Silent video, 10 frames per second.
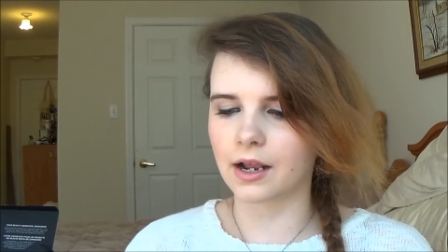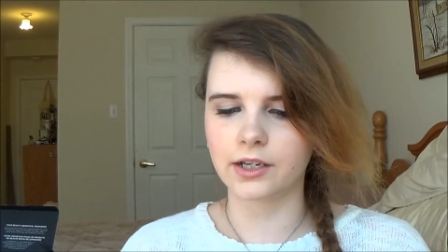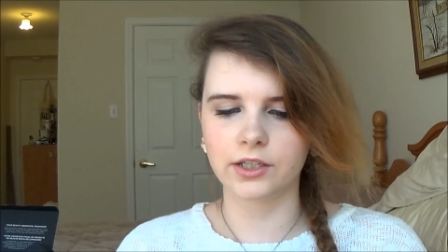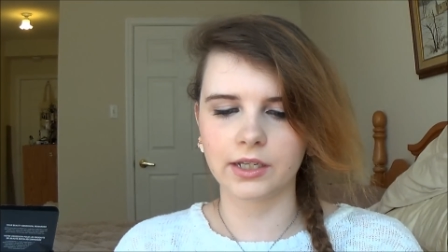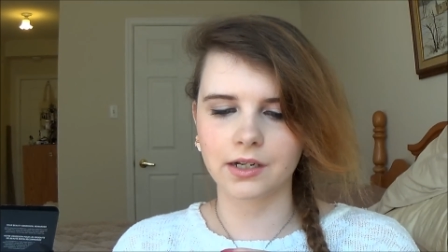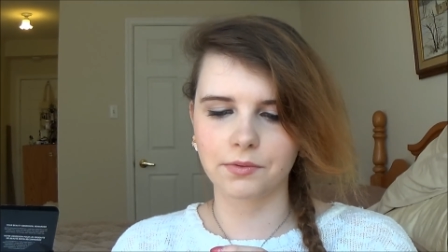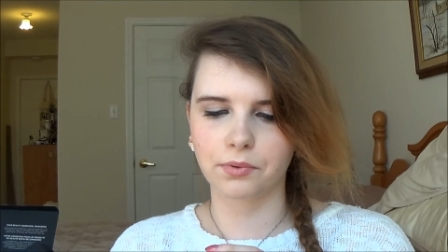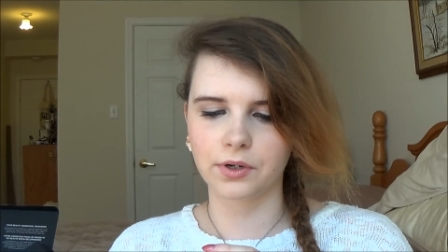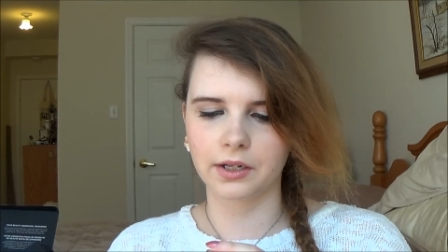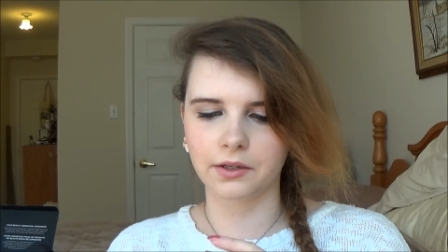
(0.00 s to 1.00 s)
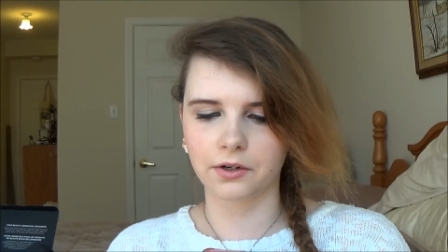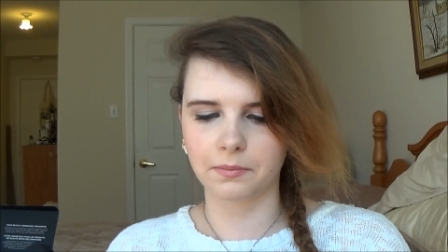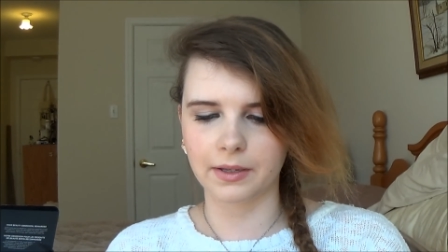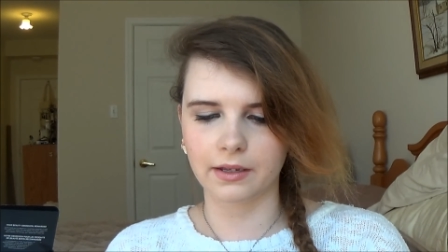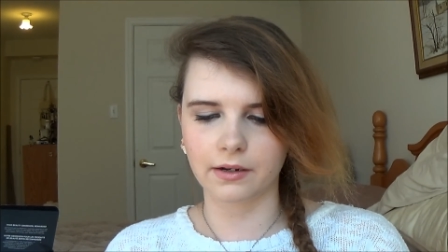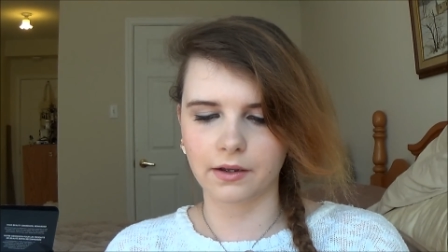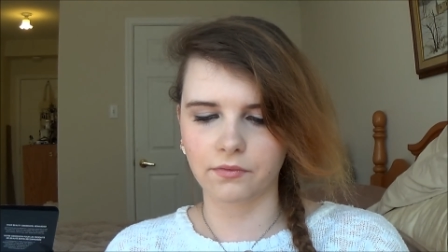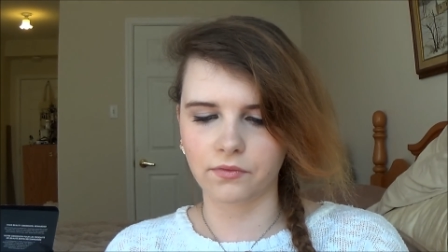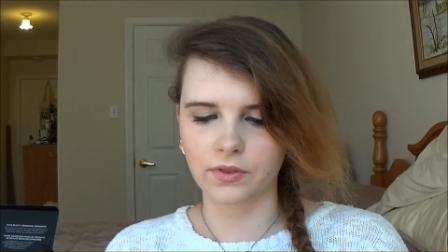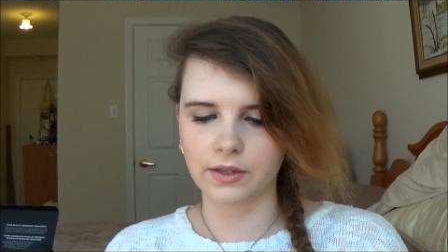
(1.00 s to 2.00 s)
I did put a little bit
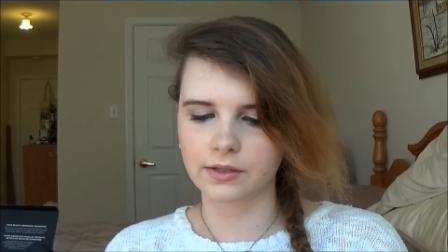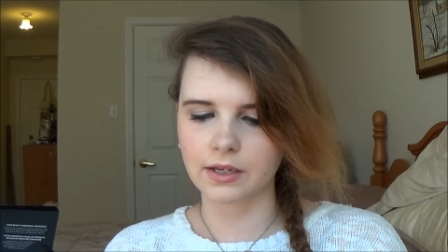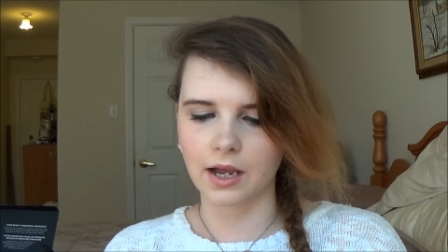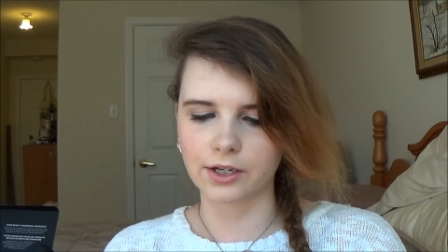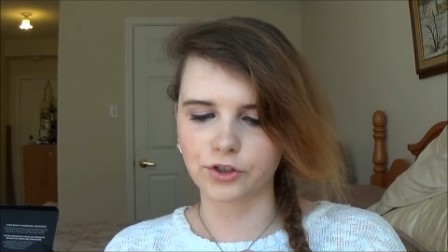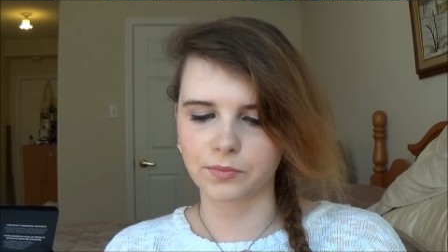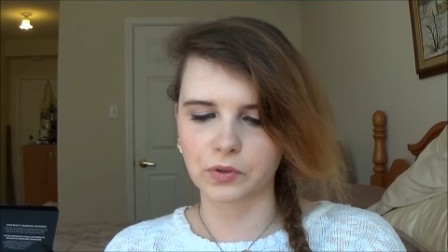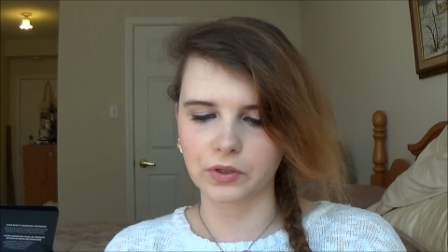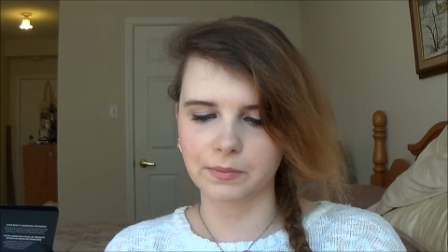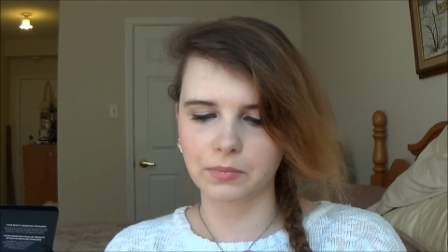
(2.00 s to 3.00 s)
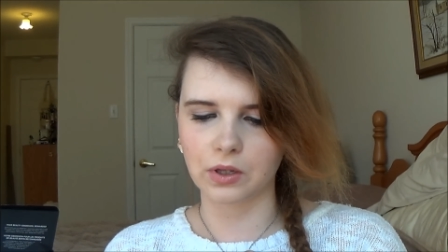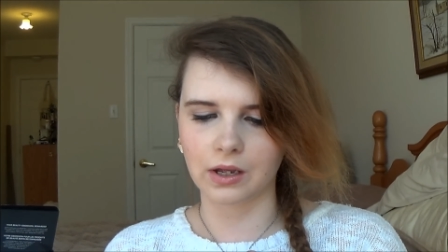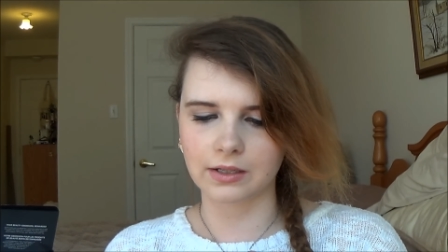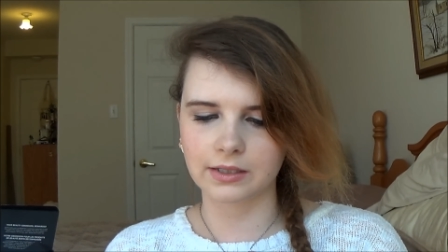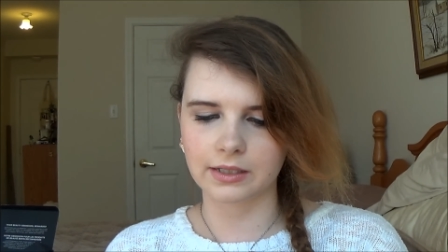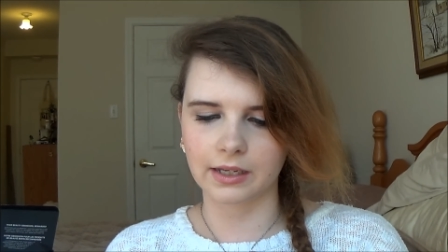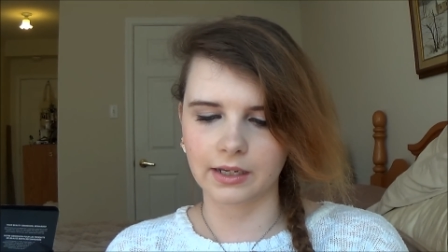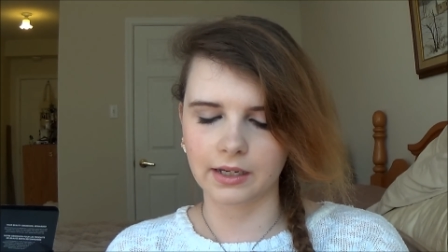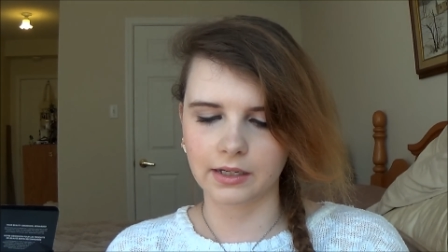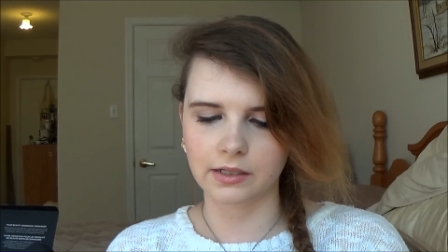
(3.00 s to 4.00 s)
of this High Shimmer Lip Gloss
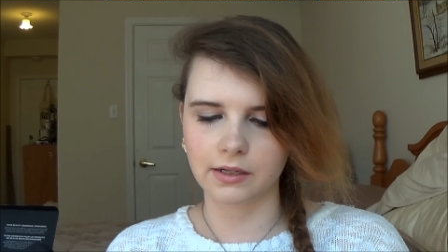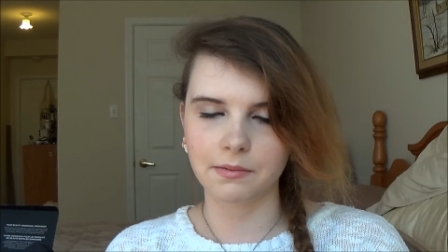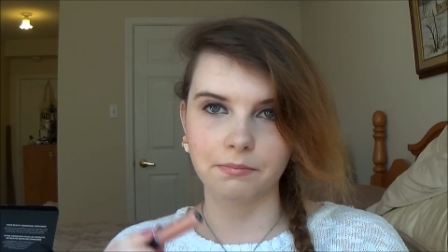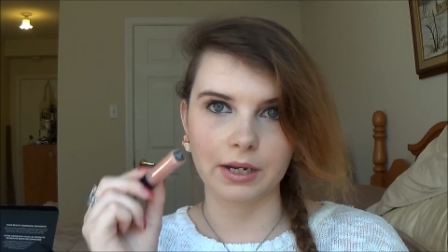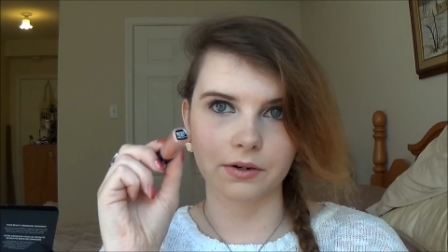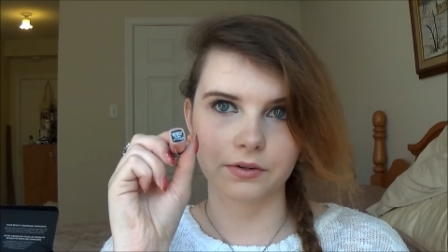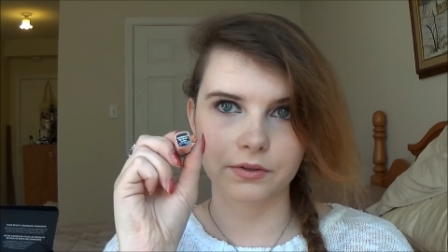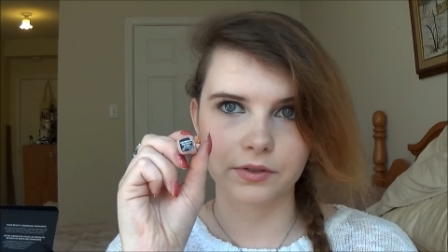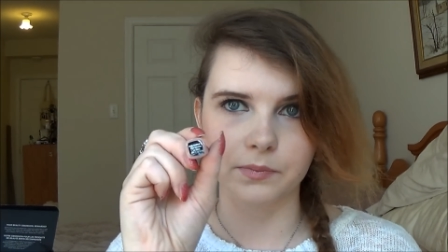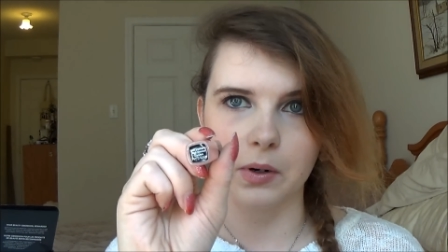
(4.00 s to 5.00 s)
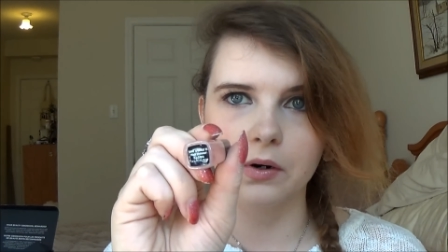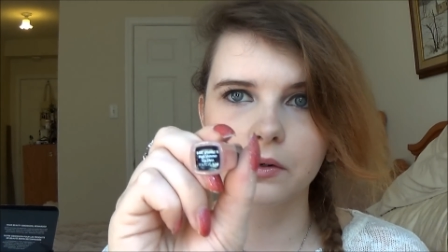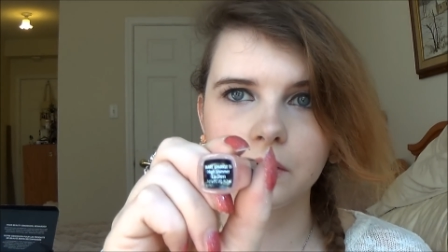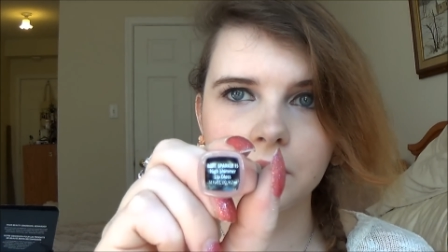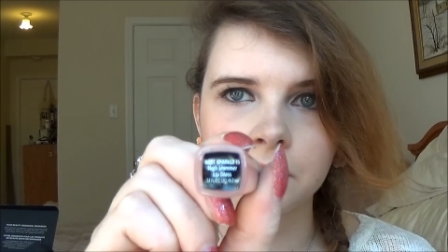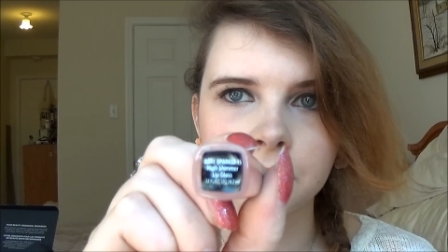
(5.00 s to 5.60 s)
in Bare Sparkle